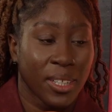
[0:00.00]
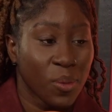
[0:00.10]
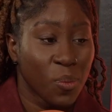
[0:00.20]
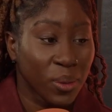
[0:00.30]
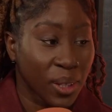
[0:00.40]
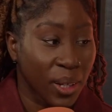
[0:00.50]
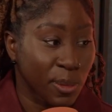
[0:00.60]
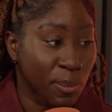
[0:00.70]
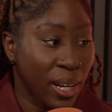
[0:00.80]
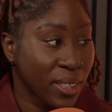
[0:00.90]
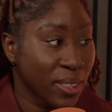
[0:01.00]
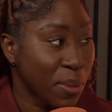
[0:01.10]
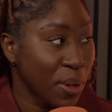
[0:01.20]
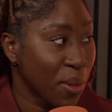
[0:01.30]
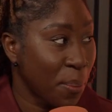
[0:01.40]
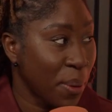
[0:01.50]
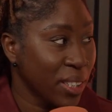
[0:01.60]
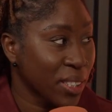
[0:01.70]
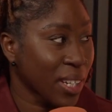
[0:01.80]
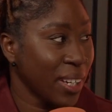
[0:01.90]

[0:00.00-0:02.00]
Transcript: world-class players to be on the pitch,